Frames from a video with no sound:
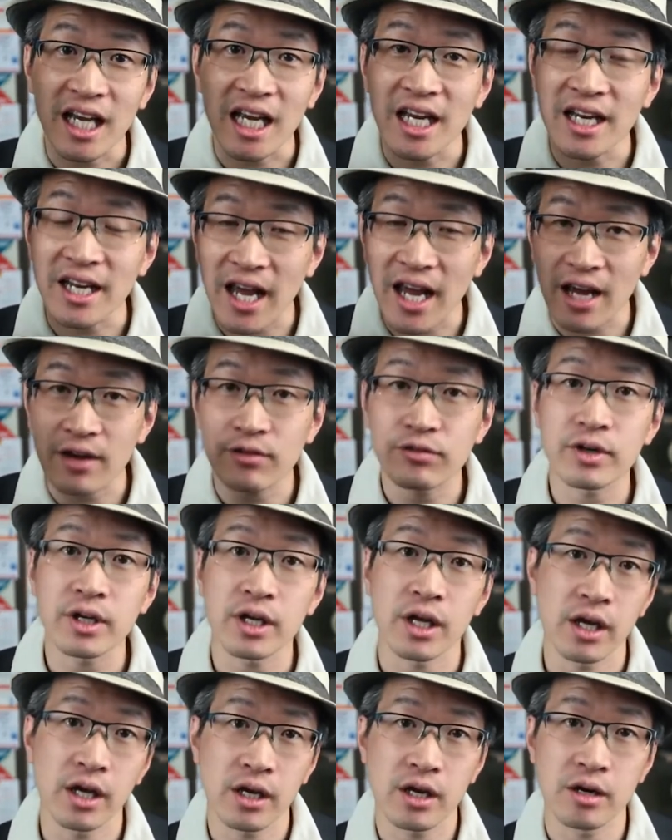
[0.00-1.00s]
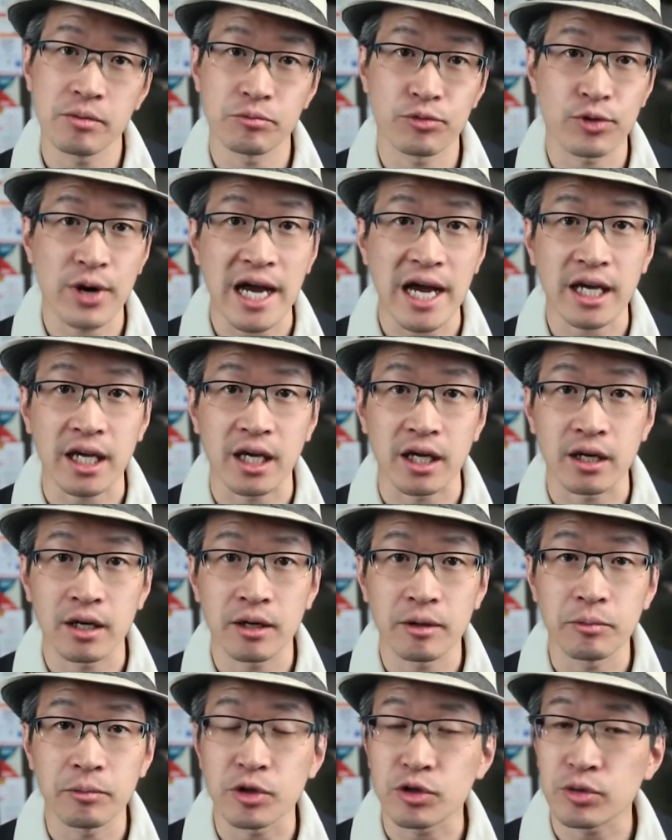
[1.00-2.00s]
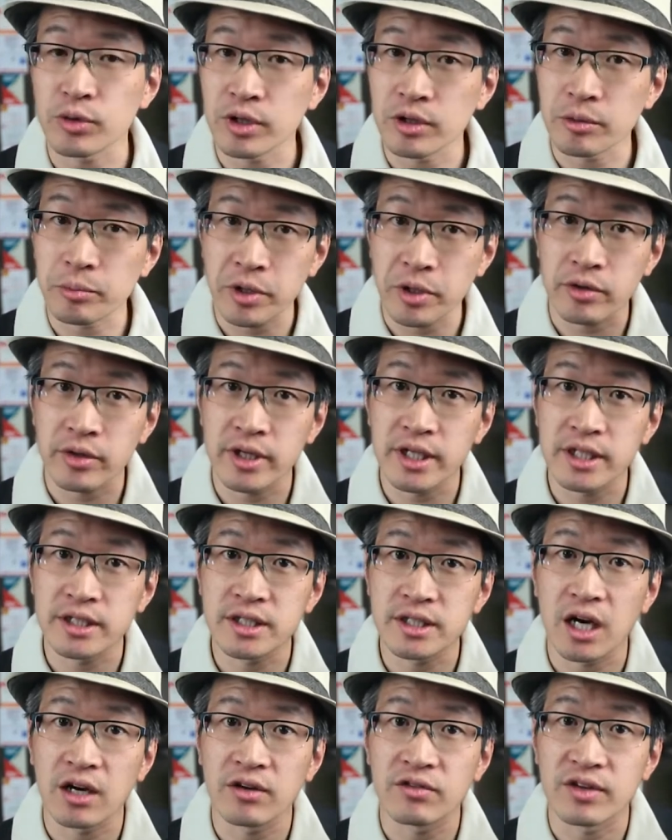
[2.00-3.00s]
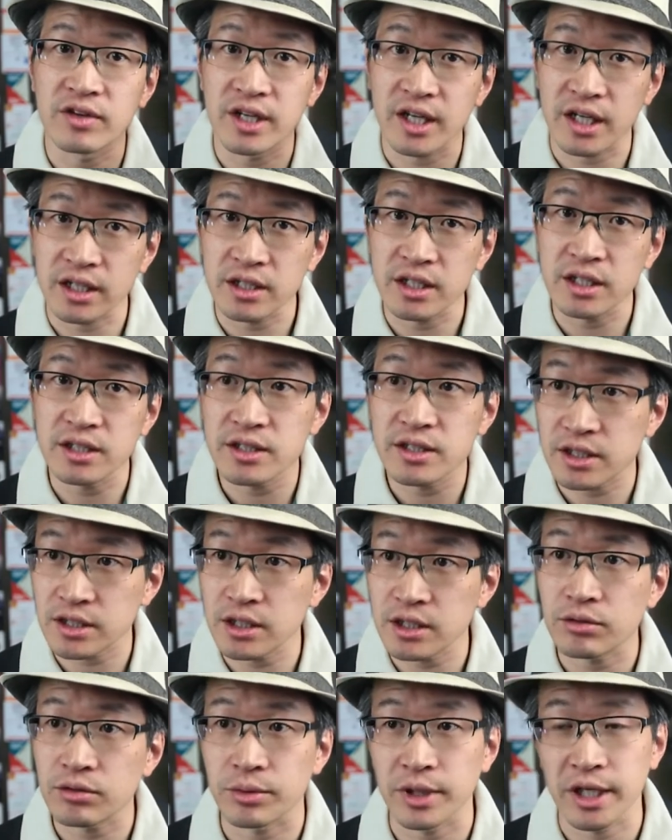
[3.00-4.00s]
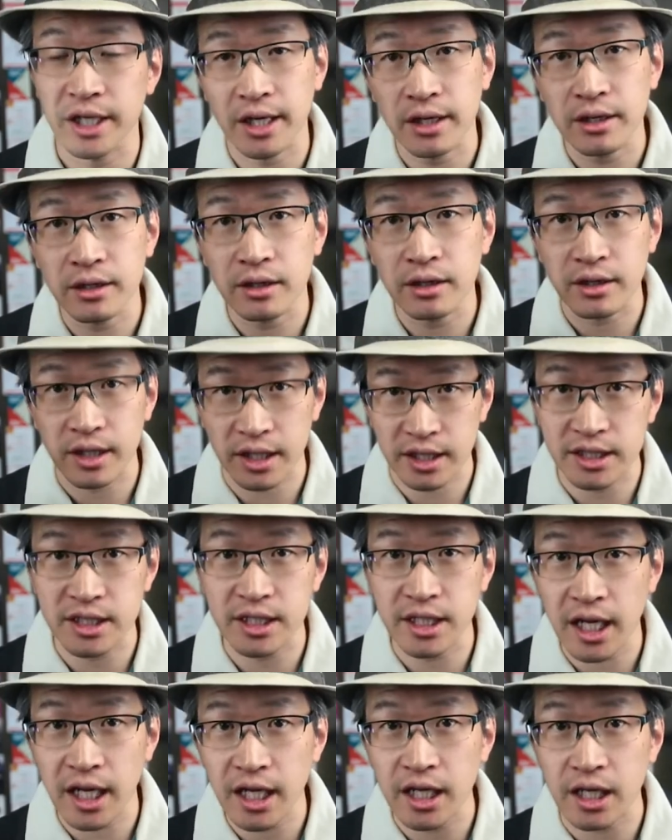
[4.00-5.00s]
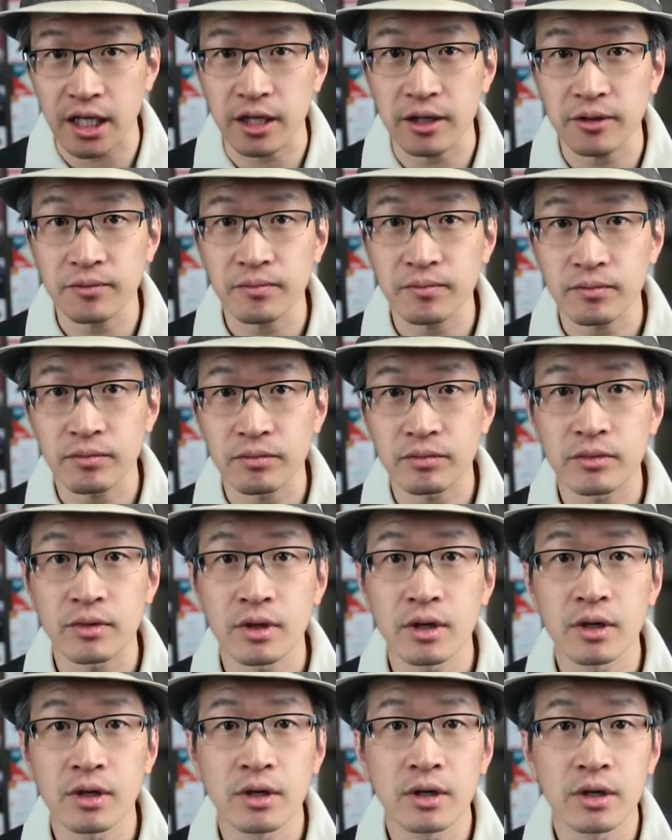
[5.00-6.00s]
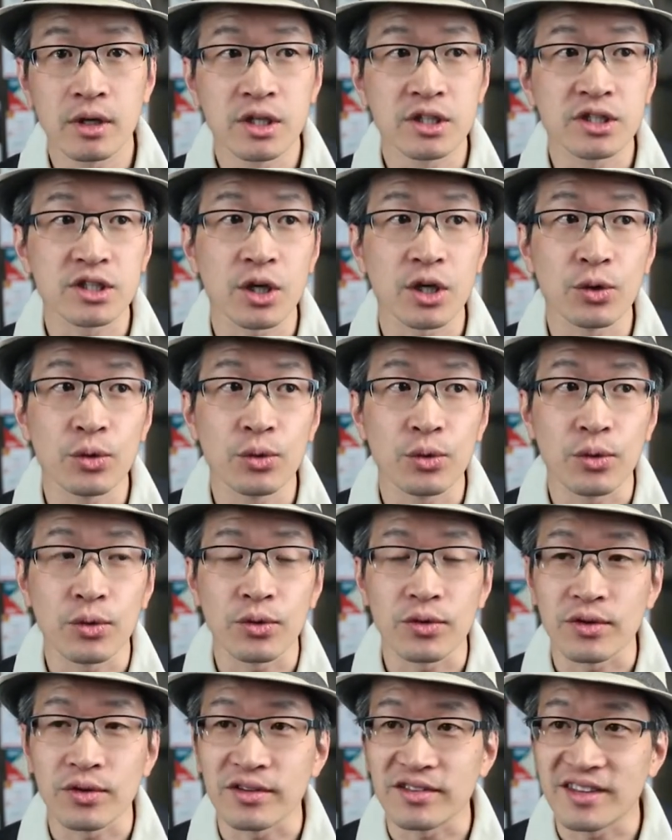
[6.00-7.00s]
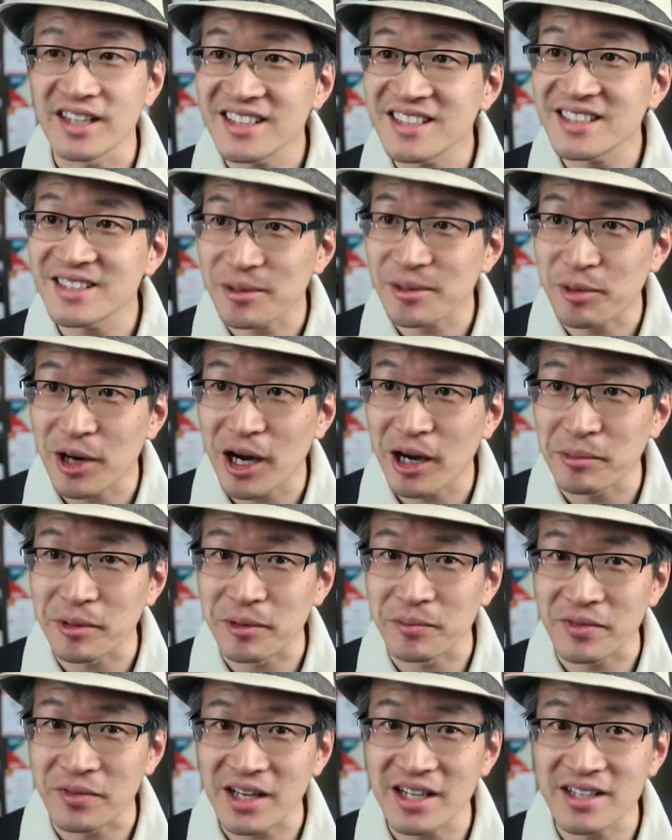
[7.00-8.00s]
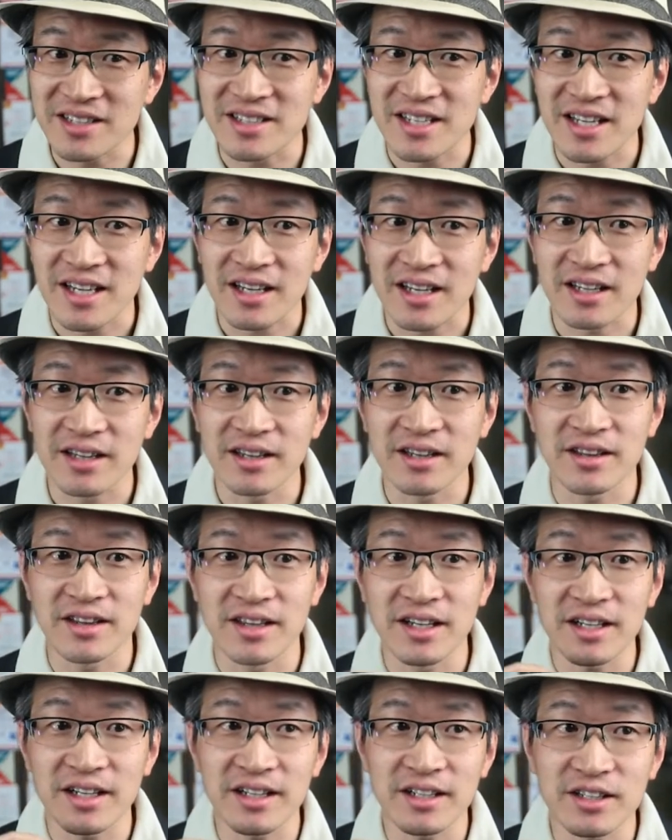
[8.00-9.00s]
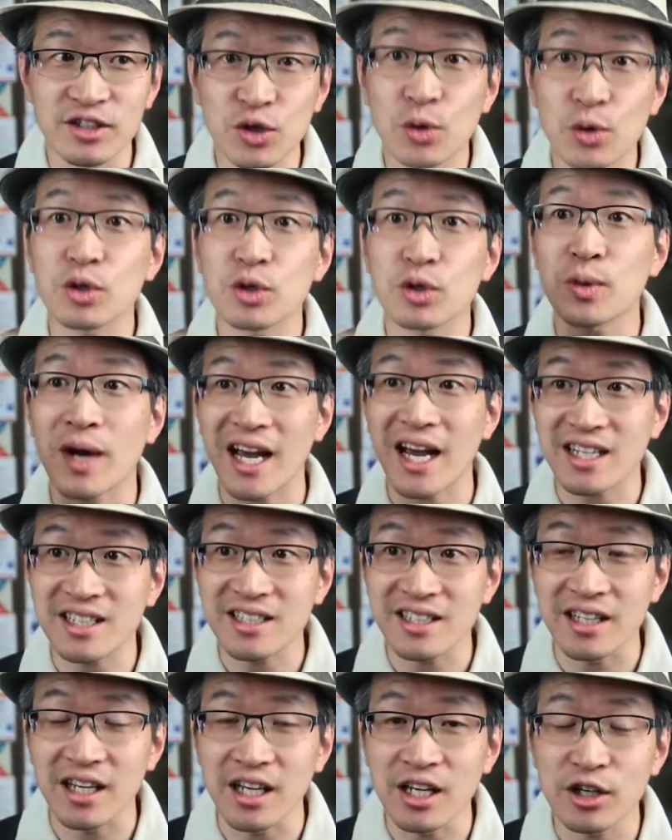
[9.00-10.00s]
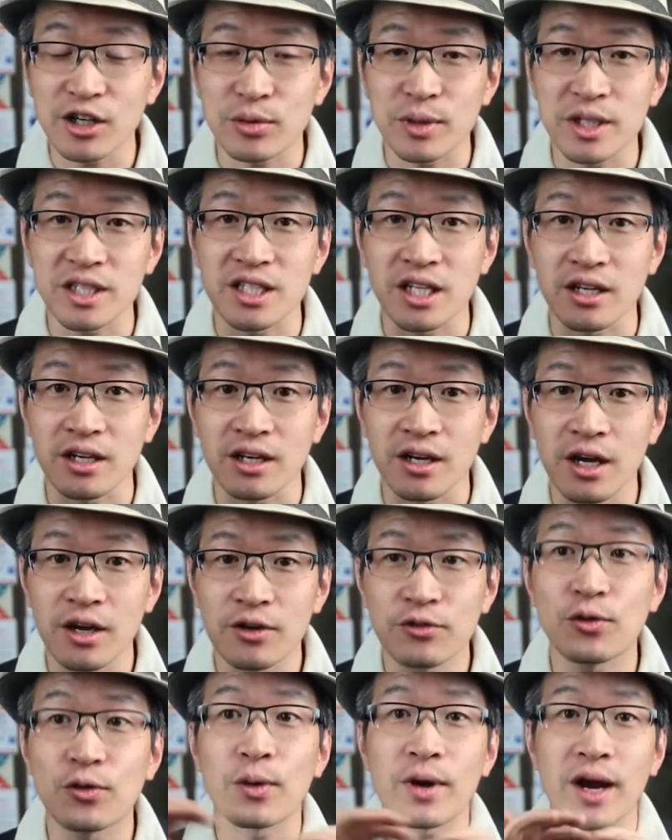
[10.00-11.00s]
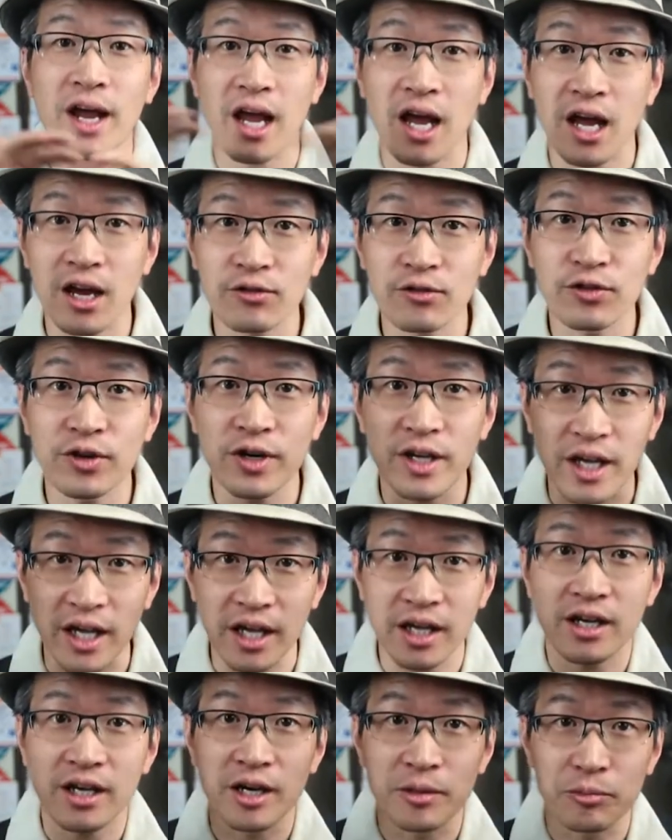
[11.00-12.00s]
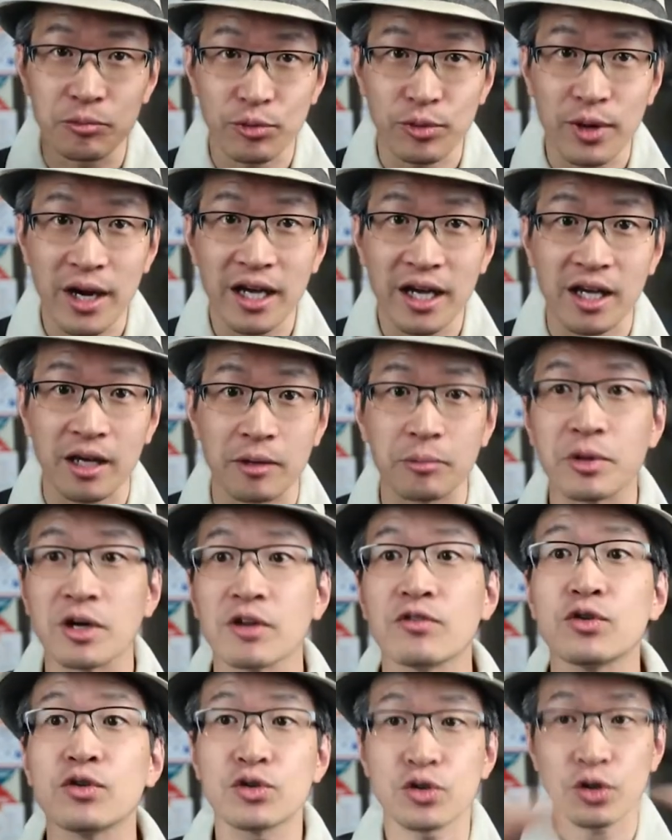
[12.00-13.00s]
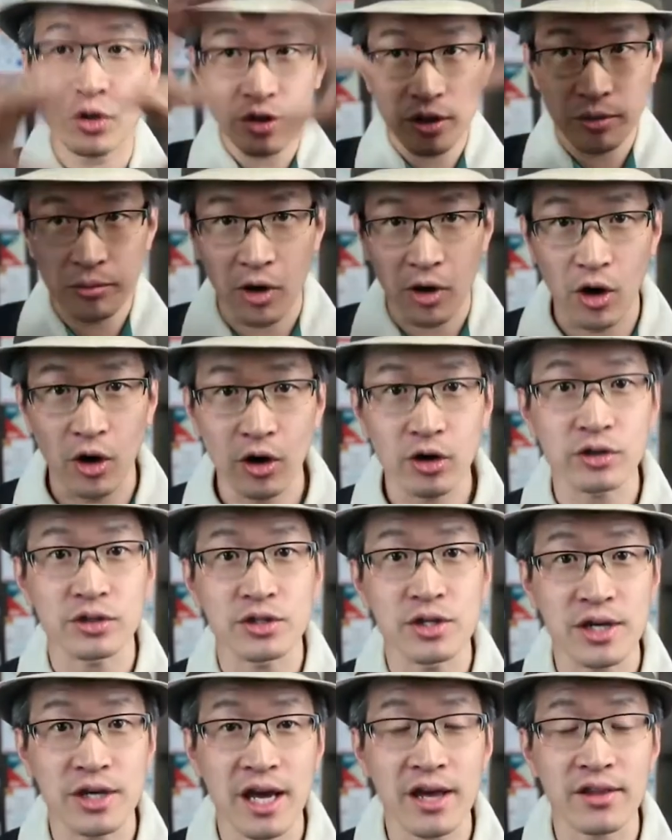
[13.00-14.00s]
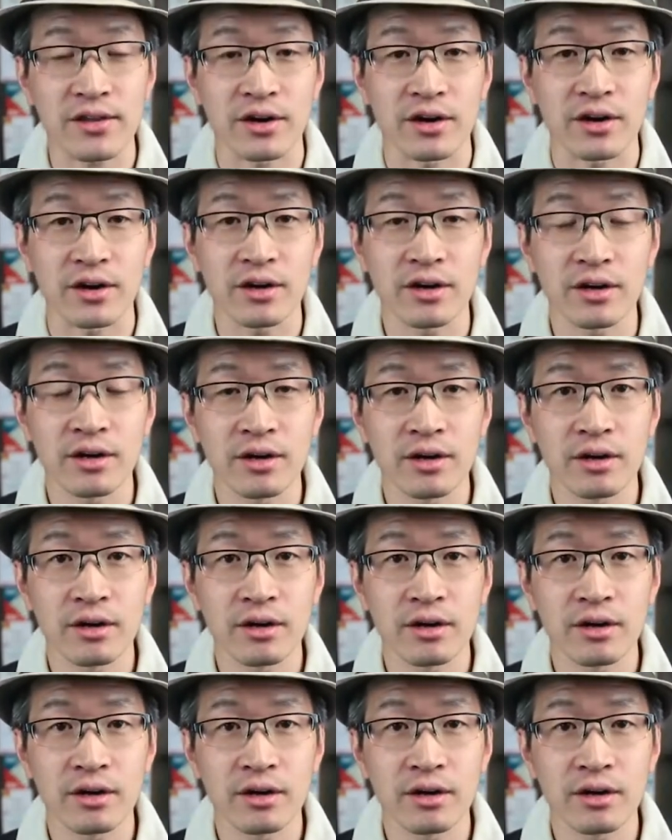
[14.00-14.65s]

in every income bracket between the periods of 1963 and 1980. So this is the problem is the scores were actually increasing for every income bracket, but if you took them all together,